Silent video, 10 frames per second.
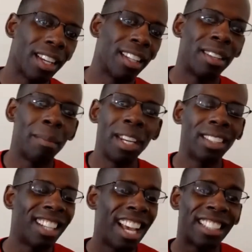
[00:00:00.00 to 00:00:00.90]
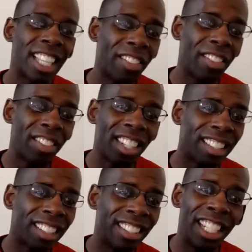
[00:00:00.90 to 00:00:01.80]
minister has given us
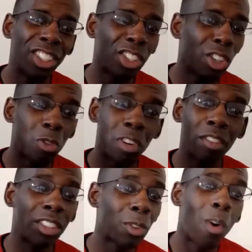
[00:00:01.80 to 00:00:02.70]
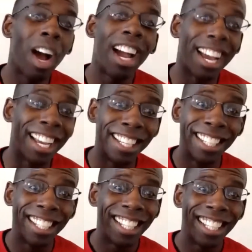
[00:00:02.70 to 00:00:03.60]
digital rivers of wine
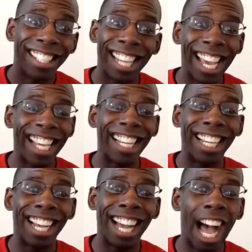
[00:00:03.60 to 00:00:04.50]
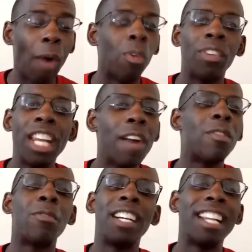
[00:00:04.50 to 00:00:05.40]
that I will never
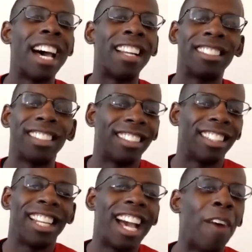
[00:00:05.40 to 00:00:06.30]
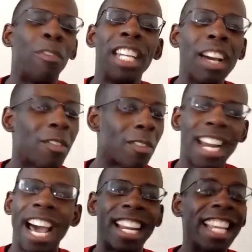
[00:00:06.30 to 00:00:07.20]
run out of, Sister Nay. I will never
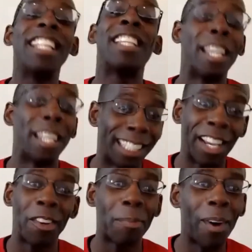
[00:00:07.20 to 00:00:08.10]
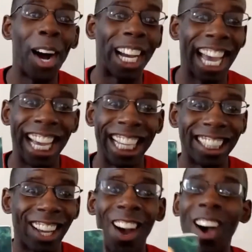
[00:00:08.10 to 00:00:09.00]
run out of anything to say on the podcast.
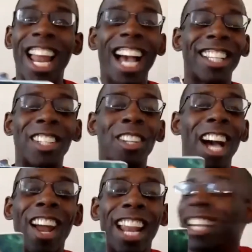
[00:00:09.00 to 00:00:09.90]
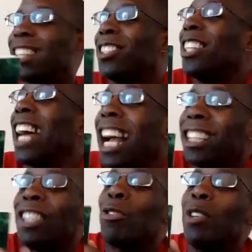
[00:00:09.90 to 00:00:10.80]
I
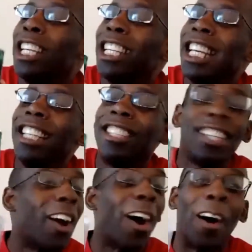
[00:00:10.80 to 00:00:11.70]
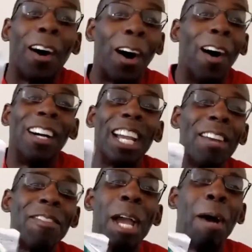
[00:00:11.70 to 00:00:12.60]
can just read these to y'all
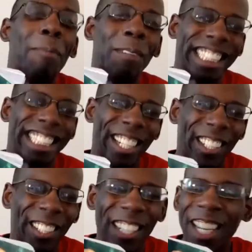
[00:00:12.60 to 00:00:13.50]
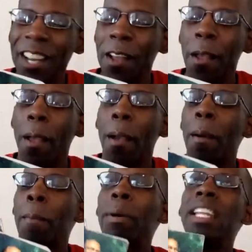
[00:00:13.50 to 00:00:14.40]
every episode.
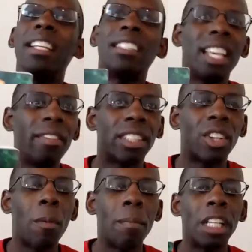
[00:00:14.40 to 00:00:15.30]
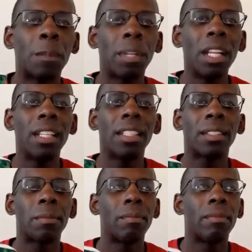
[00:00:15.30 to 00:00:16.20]
But he has given so much. Plus,
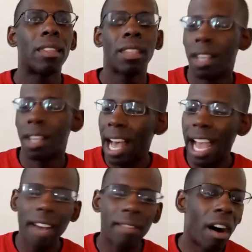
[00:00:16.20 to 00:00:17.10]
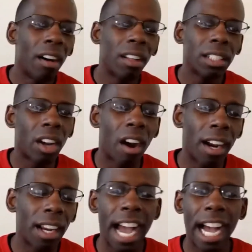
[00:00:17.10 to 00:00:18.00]
I have all of the
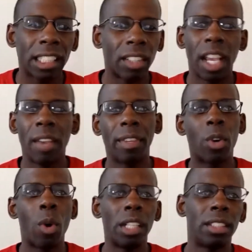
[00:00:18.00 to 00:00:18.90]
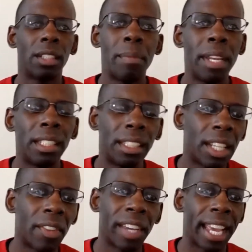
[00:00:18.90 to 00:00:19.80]
archives of every question the minister's
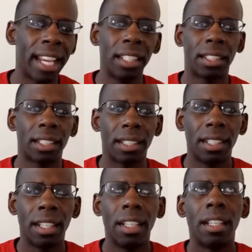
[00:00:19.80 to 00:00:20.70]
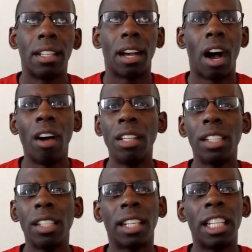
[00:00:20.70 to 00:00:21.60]
ever answered. All of the
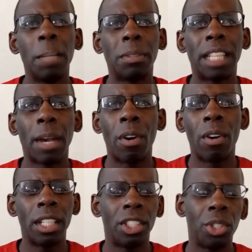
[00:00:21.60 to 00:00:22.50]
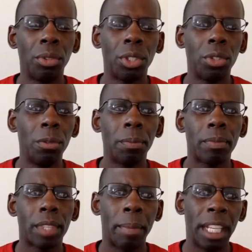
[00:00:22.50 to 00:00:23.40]
clips that were on his YouTube,
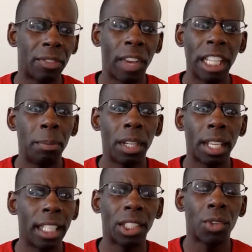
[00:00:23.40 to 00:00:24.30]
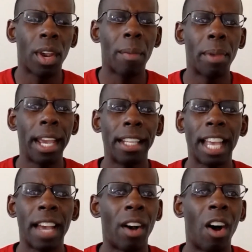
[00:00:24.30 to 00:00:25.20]
his Facebook and Instagram page, I
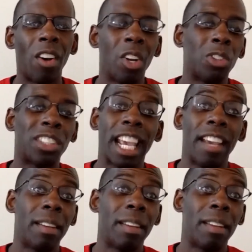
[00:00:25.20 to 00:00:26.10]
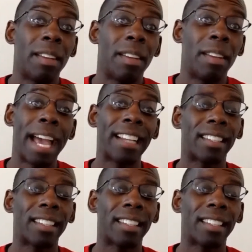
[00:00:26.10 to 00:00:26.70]
have all those saved and backed up.